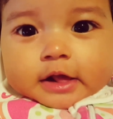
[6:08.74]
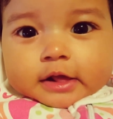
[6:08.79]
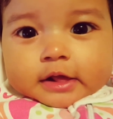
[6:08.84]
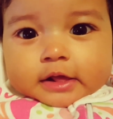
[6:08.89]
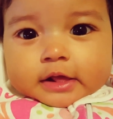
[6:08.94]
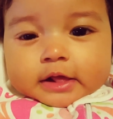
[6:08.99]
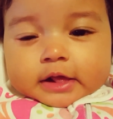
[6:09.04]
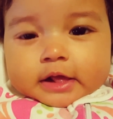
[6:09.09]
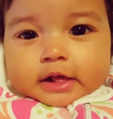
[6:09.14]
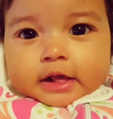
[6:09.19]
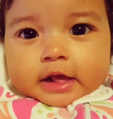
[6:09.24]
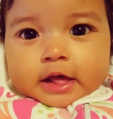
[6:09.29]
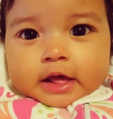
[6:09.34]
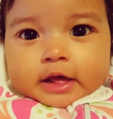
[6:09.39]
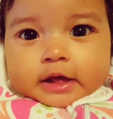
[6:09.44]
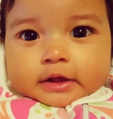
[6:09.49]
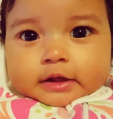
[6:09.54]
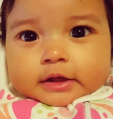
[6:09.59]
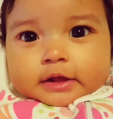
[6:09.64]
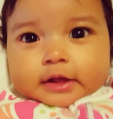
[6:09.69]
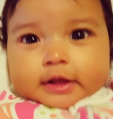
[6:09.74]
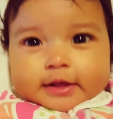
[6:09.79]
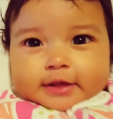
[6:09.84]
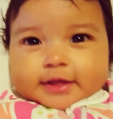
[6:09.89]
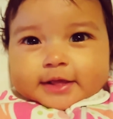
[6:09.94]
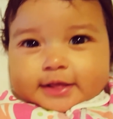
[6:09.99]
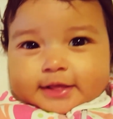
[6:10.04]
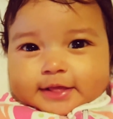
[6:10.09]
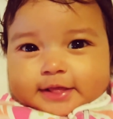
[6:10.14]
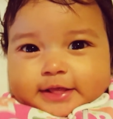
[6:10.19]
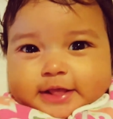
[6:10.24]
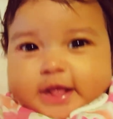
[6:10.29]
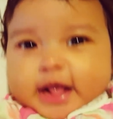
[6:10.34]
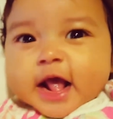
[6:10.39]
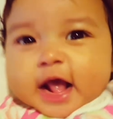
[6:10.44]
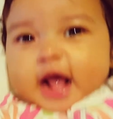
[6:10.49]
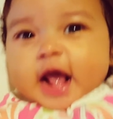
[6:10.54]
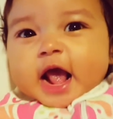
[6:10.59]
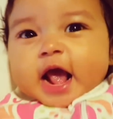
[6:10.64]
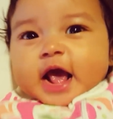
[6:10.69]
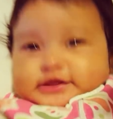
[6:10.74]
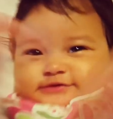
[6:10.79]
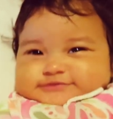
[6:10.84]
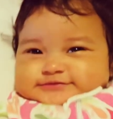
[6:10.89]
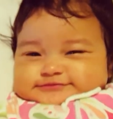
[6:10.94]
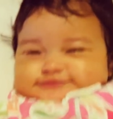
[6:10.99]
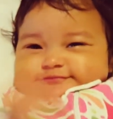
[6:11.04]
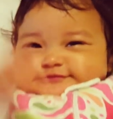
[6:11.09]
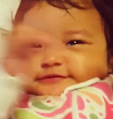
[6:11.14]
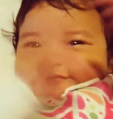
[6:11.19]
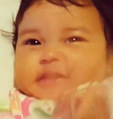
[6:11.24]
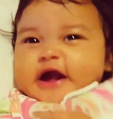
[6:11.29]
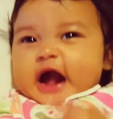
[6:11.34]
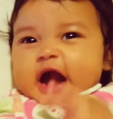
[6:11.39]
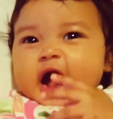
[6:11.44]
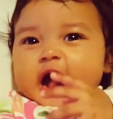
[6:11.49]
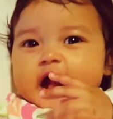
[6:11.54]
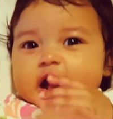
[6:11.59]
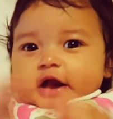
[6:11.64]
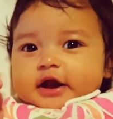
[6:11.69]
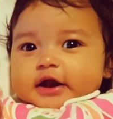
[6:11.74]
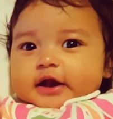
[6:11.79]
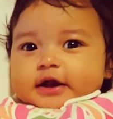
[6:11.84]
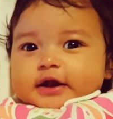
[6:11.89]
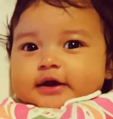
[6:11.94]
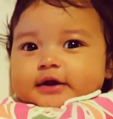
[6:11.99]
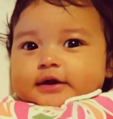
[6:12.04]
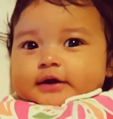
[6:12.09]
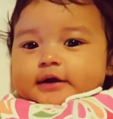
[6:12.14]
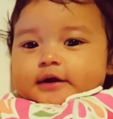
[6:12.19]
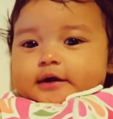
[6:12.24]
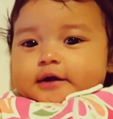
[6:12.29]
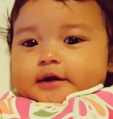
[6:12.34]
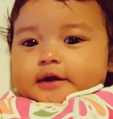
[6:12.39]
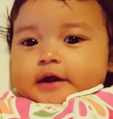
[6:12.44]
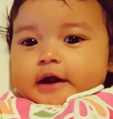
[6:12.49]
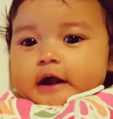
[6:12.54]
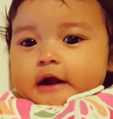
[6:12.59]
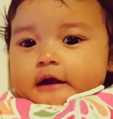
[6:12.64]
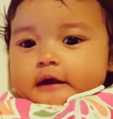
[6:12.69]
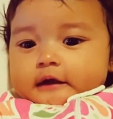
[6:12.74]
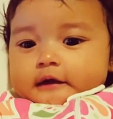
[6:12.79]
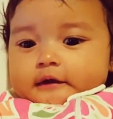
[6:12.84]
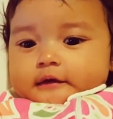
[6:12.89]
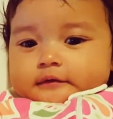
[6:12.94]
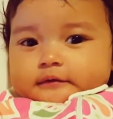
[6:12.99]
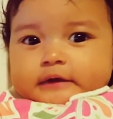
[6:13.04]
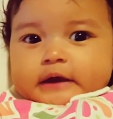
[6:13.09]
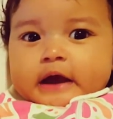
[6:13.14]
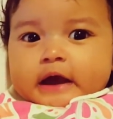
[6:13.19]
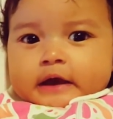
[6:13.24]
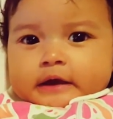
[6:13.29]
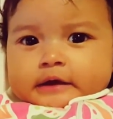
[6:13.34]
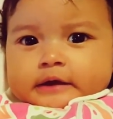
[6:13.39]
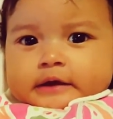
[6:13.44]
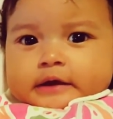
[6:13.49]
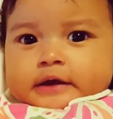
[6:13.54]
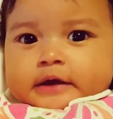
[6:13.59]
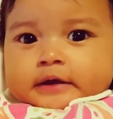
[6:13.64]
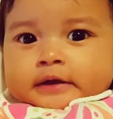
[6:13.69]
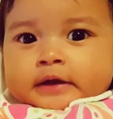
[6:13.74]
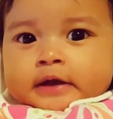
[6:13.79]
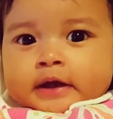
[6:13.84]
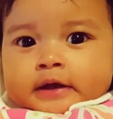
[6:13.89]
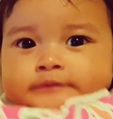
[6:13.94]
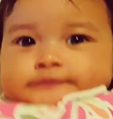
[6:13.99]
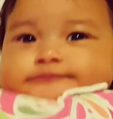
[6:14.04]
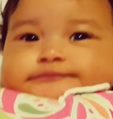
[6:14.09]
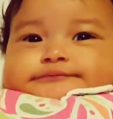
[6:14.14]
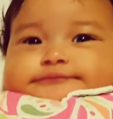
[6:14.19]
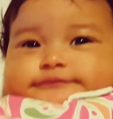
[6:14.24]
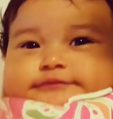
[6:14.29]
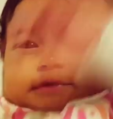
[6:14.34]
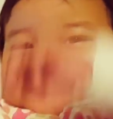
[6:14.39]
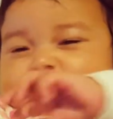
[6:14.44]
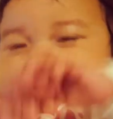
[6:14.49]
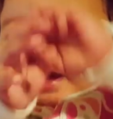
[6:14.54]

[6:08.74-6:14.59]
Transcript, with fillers: Oh, so pretty. Oh, so pretty. Yeah, such a big girl.